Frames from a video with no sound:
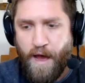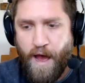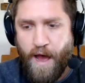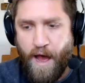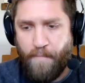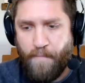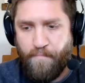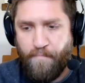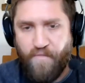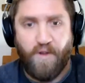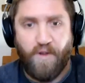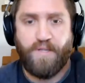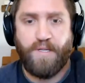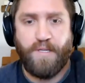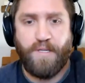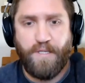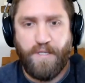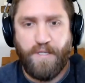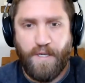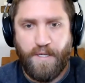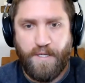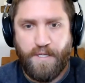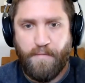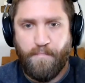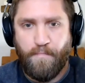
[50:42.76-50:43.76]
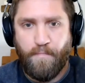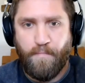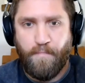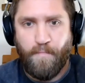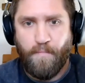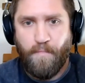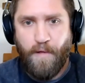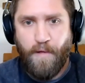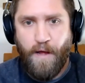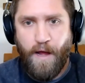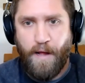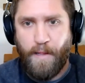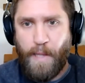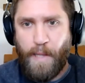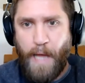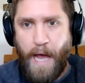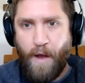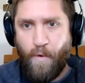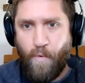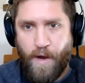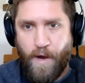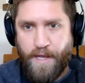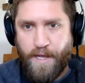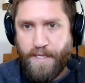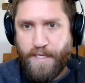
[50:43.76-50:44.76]
um, versus just some uh,
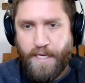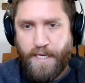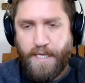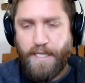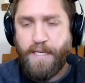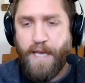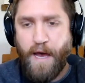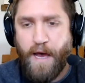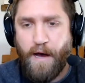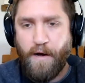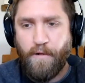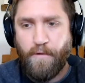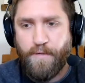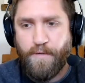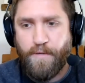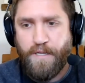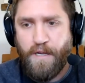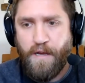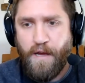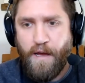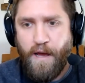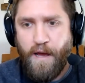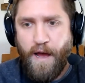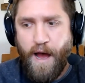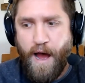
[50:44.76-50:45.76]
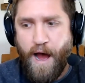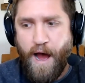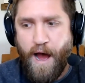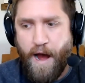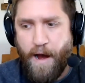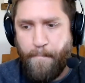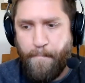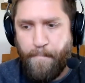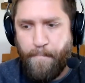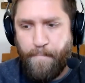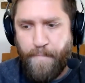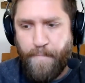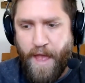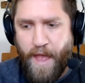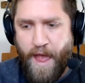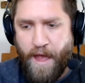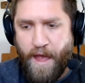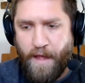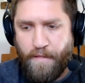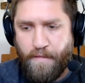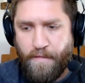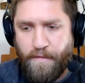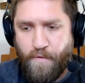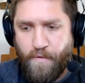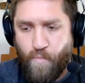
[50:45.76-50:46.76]
lightweight details. Um,
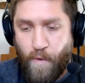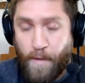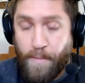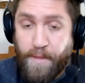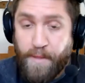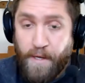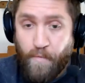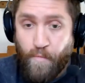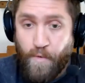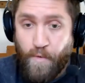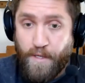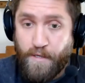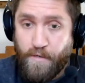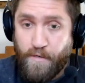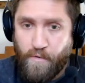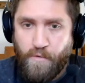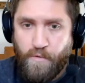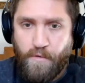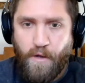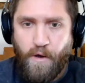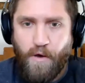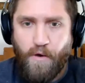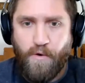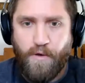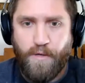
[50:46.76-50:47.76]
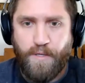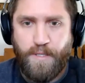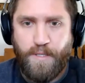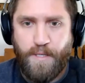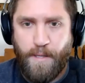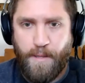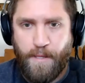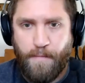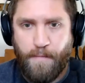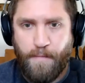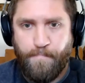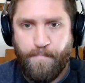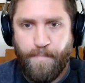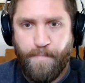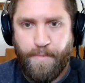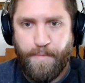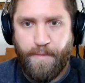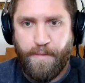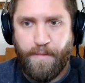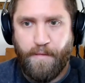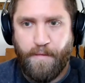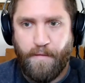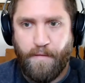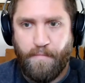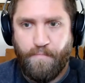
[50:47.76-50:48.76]
and one thing we do know is that the,
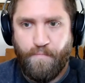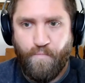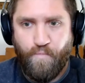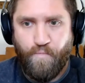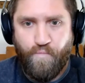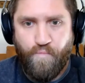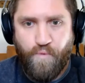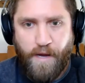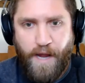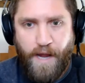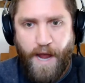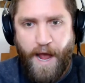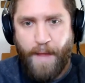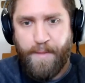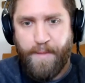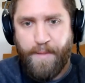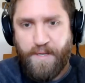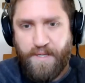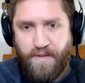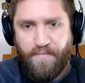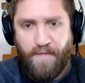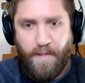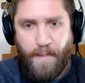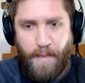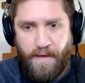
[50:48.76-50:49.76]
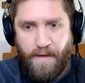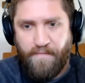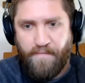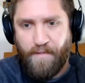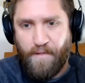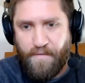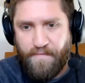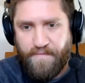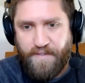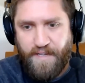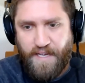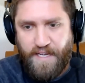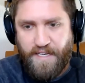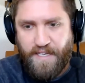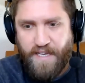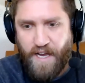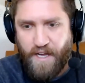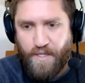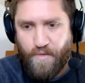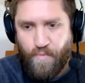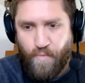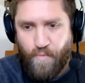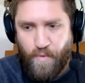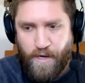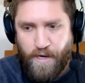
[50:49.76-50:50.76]
the regardless of the level of
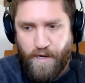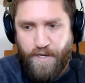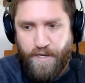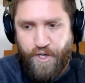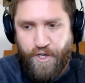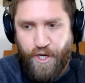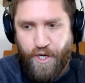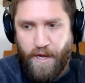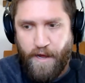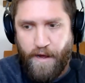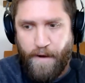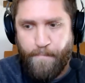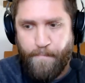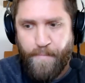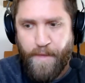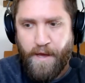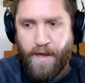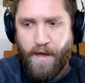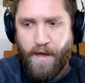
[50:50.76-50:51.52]
details we share,